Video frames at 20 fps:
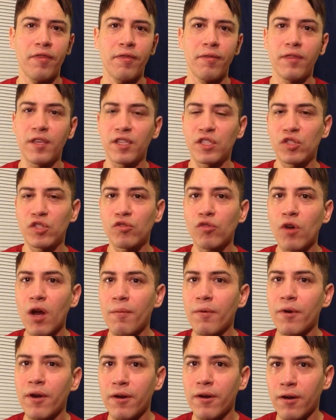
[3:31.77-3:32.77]
the
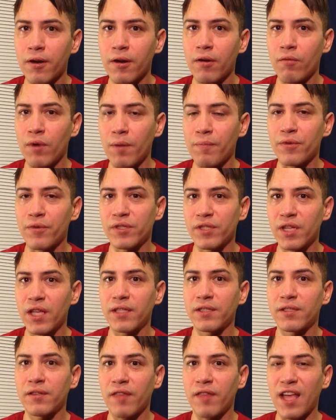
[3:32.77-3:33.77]
strawberry
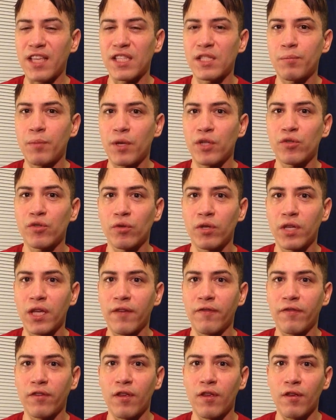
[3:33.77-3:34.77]
represents that special
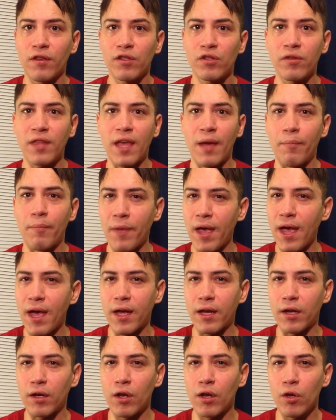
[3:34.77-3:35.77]
gift to that
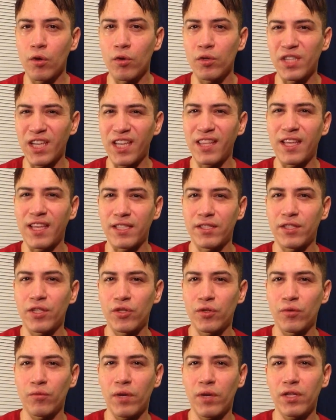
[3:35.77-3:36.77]
man who's in that
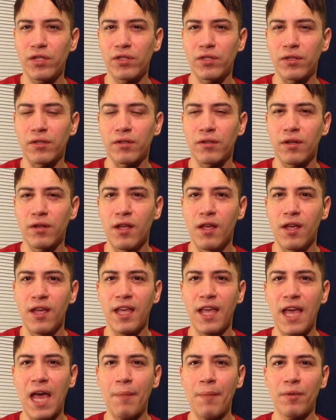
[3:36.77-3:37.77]
situation.
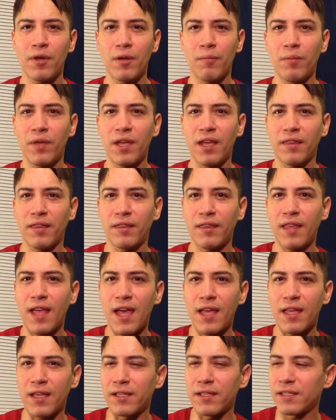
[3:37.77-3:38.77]
He happened to be at
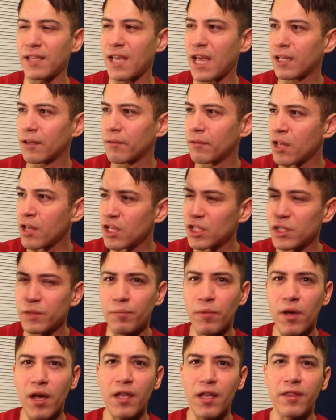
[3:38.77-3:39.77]
that exact
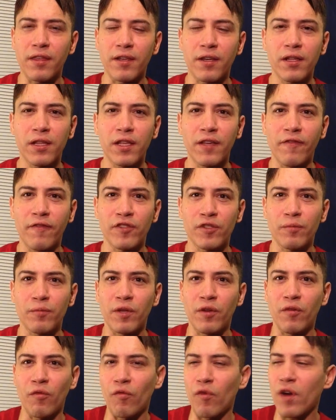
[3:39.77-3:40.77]
spot in the cliff to
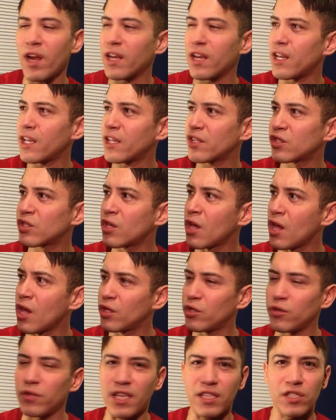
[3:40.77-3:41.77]
be right next
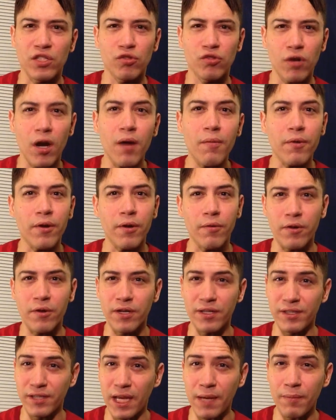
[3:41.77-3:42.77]
to that strawberry where
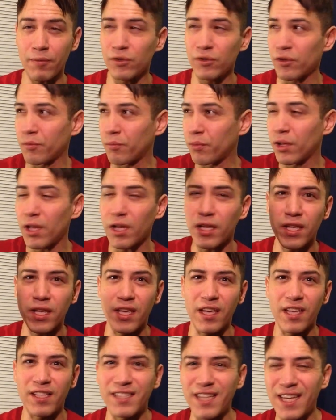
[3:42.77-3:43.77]
he's able to pluck it
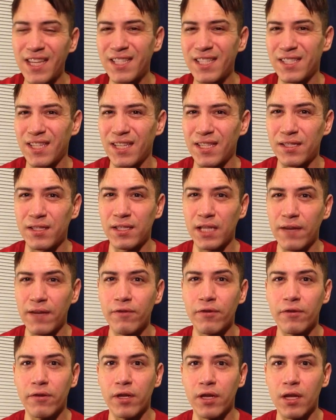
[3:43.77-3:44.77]
and taste it and
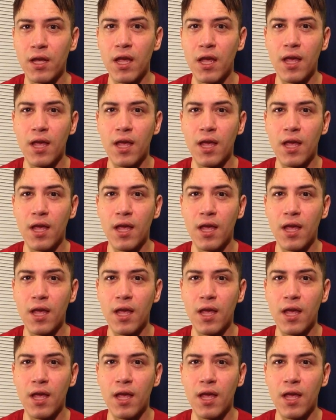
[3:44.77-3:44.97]
savor it.